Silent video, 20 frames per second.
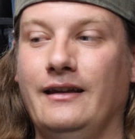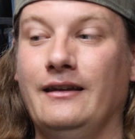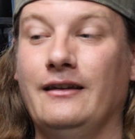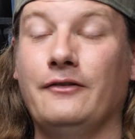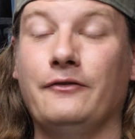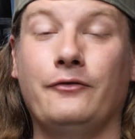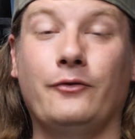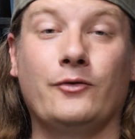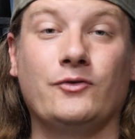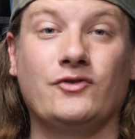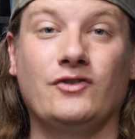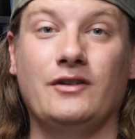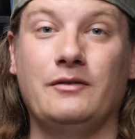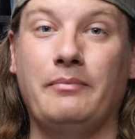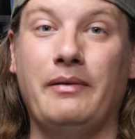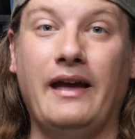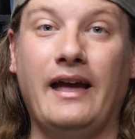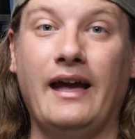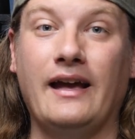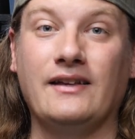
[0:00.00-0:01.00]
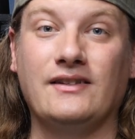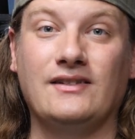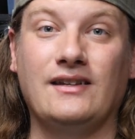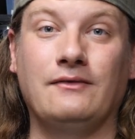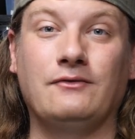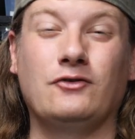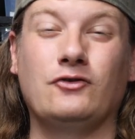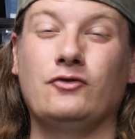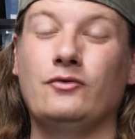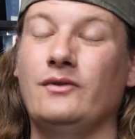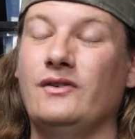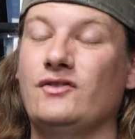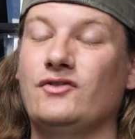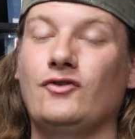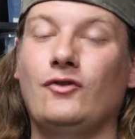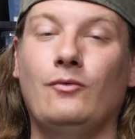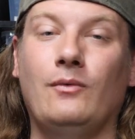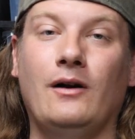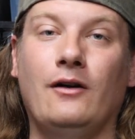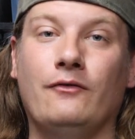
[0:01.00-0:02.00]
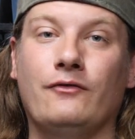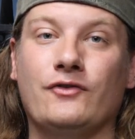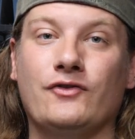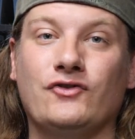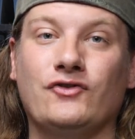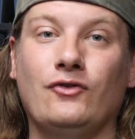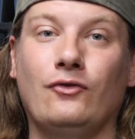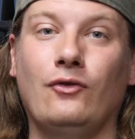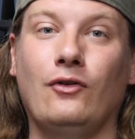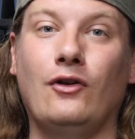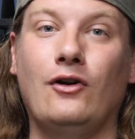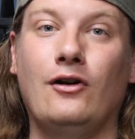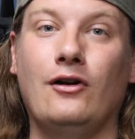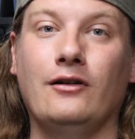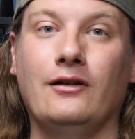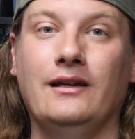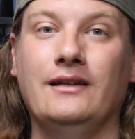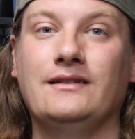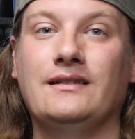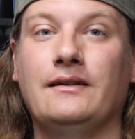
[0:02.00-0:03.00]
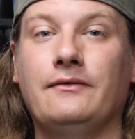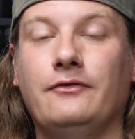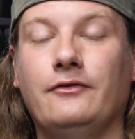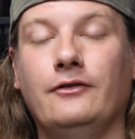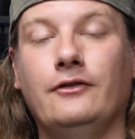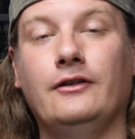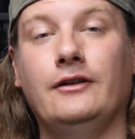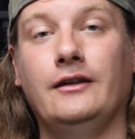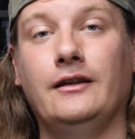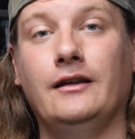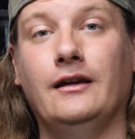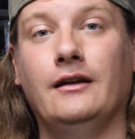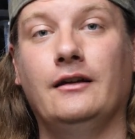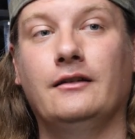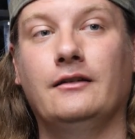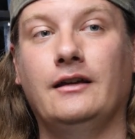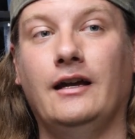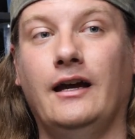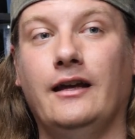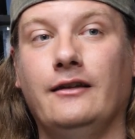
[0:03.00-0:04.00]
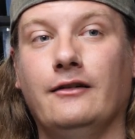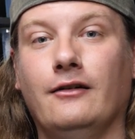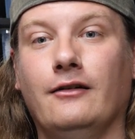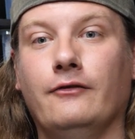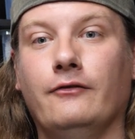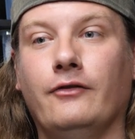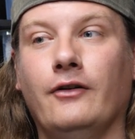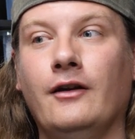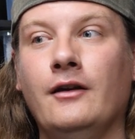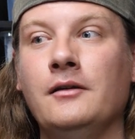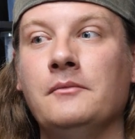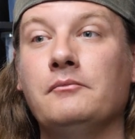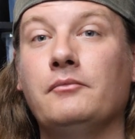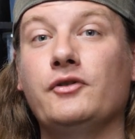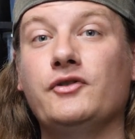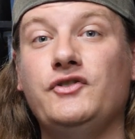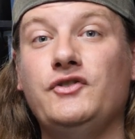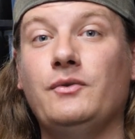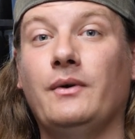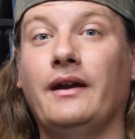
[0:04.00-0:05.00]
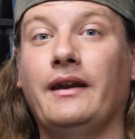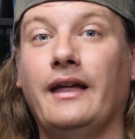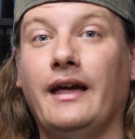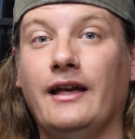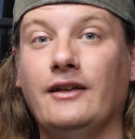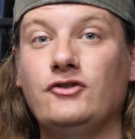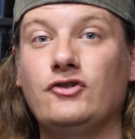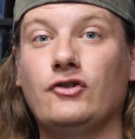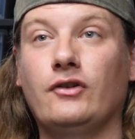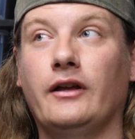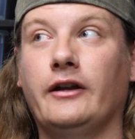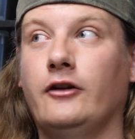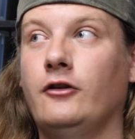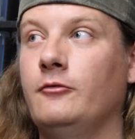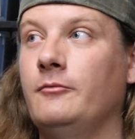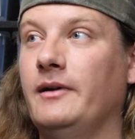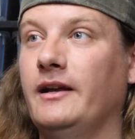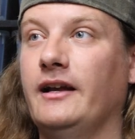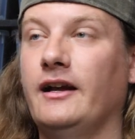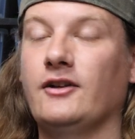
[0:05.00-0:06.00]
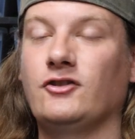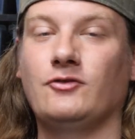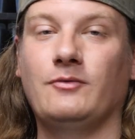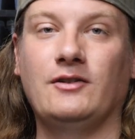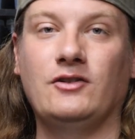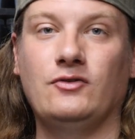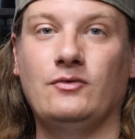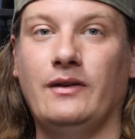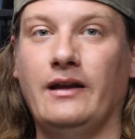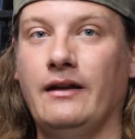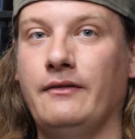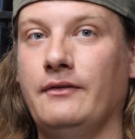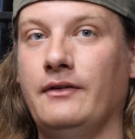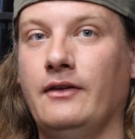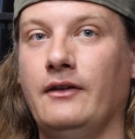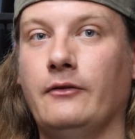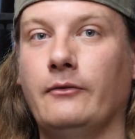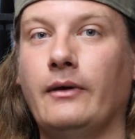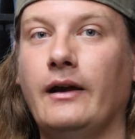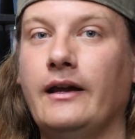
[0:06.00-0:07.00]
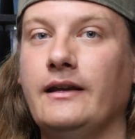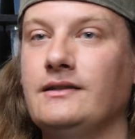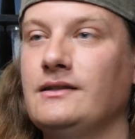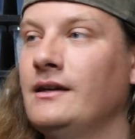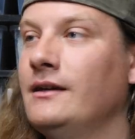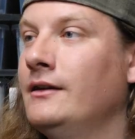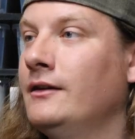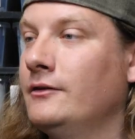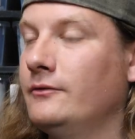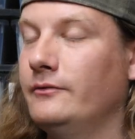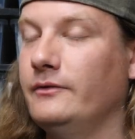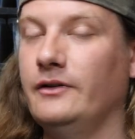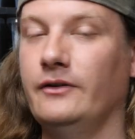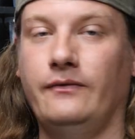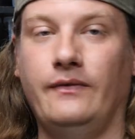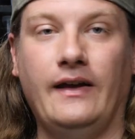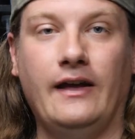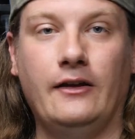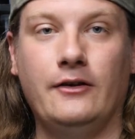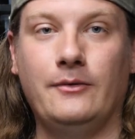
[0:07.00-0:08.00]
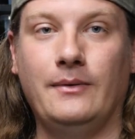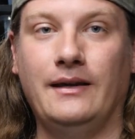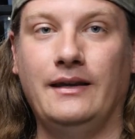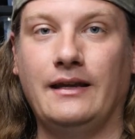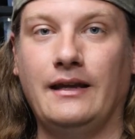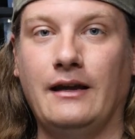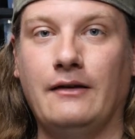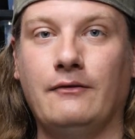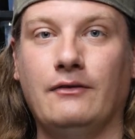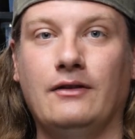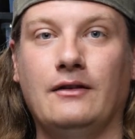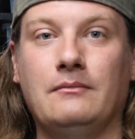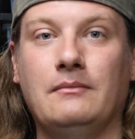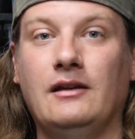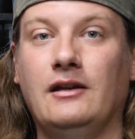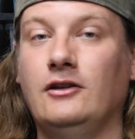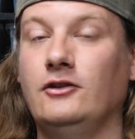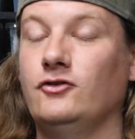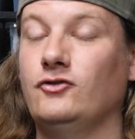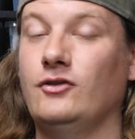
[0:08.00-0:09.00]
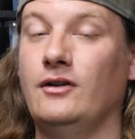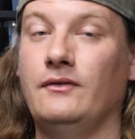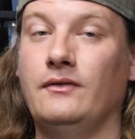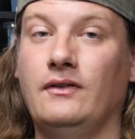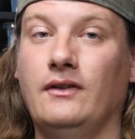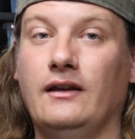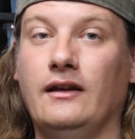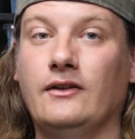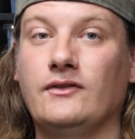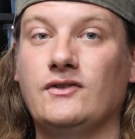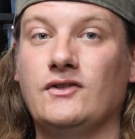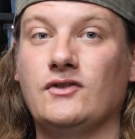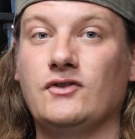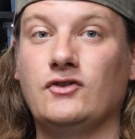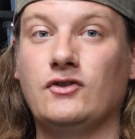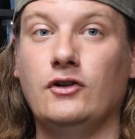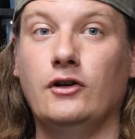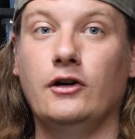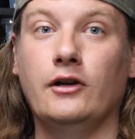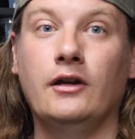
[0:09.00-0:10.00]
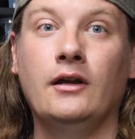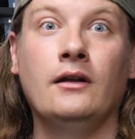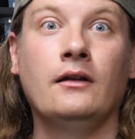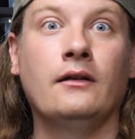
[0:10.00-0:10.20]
it unfortunately passed after doing so well for so long, it definitely kind of puts you on edge. You're like, oh my gosh, am I doing everything right? Reevaluating everything, making sure everything else is good.